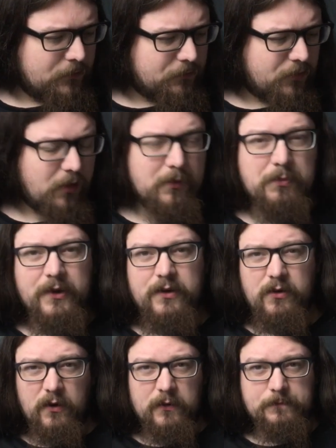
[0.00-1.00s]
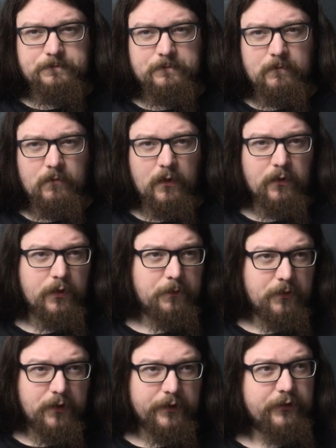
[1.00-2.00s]
Probably not at the
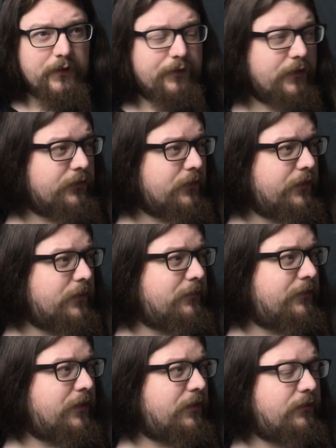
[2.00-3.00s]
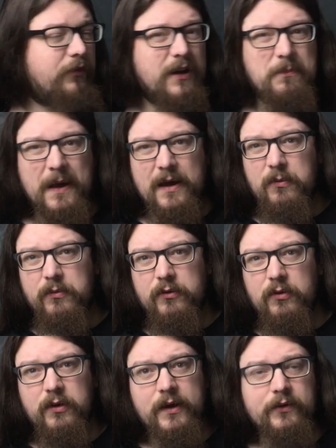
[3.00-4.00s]
price. If I saw them for £3
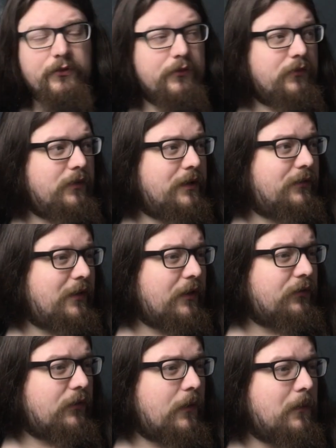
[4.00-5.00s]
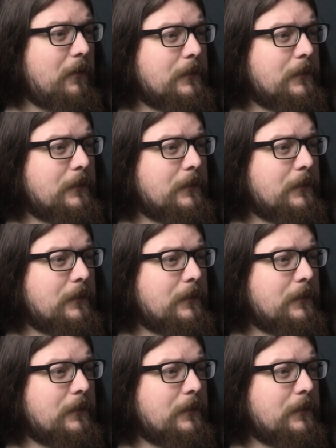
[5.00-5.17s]
or less in Tesco,